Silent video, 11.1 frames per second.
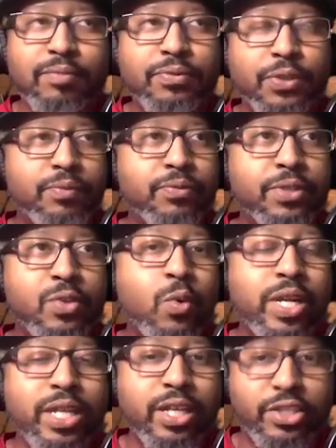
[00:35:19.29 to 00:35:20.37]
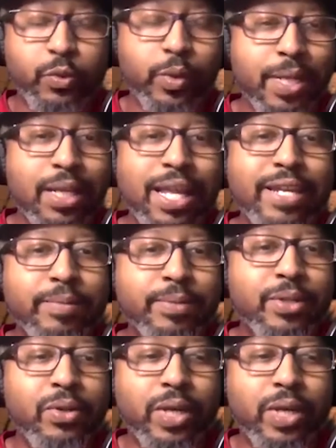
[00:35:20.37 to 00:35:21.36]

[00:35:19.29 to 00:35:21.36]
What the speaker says: for 20 years, and we've been letting them do it.